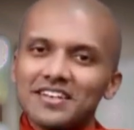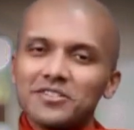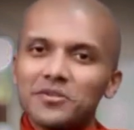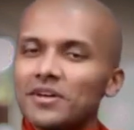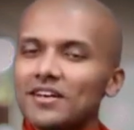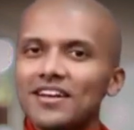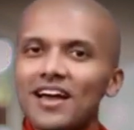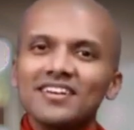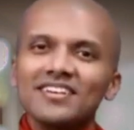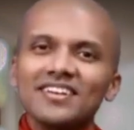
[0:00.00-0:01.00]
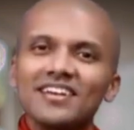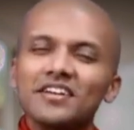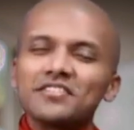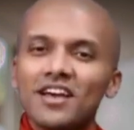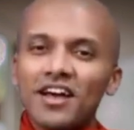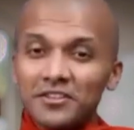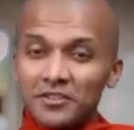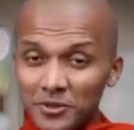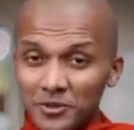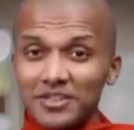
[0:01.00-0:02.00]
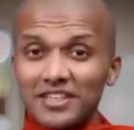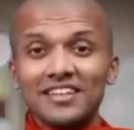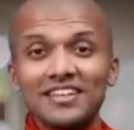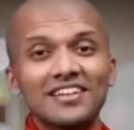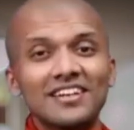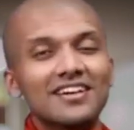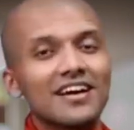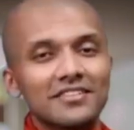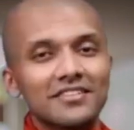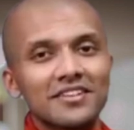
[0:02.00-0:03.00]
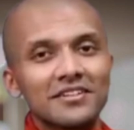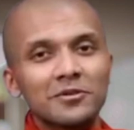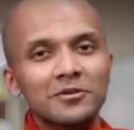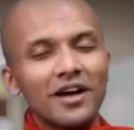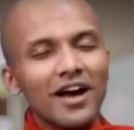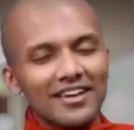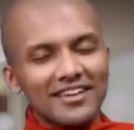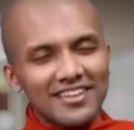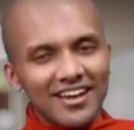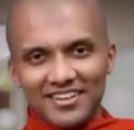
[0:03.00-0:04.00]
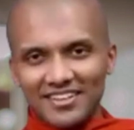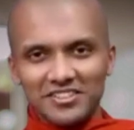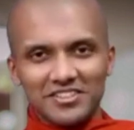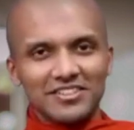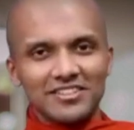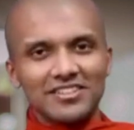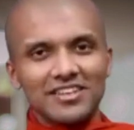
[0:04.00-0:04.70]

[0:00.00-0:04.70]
Sukharani asadhuni attano ahitanicha.